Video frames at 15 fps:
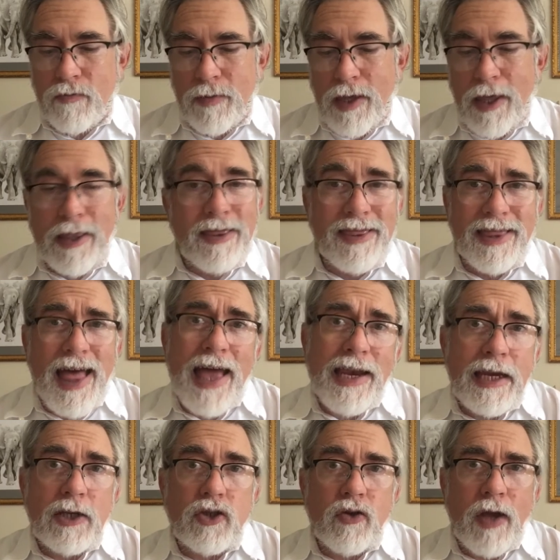And that
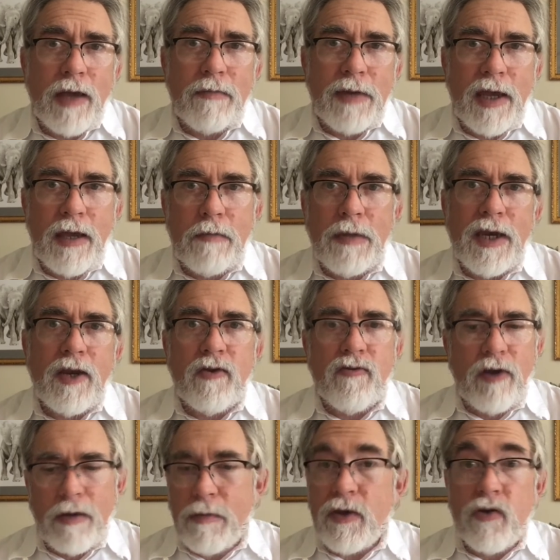angel came to him in a
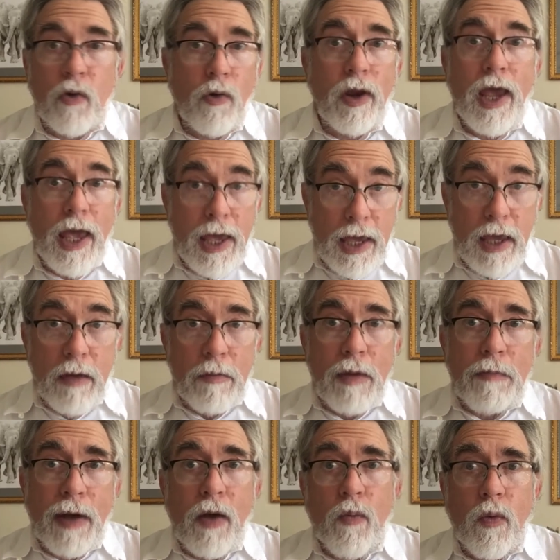dream and told him
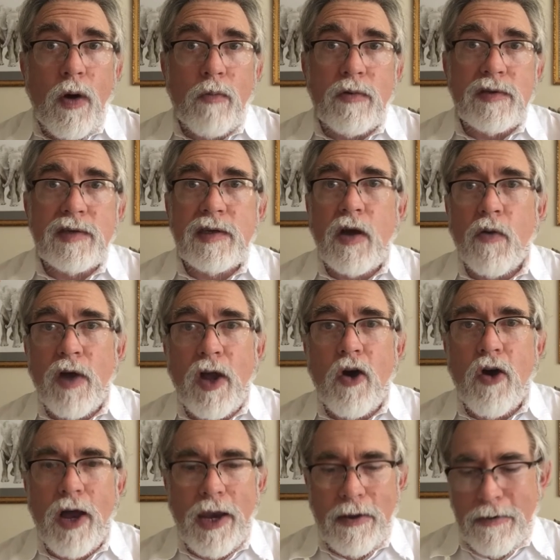about what was going
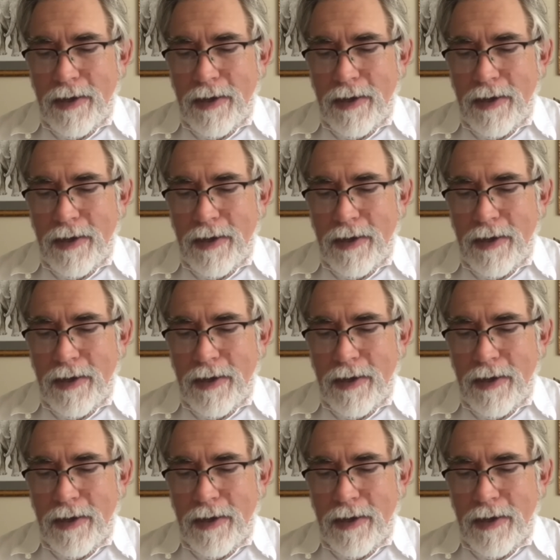on,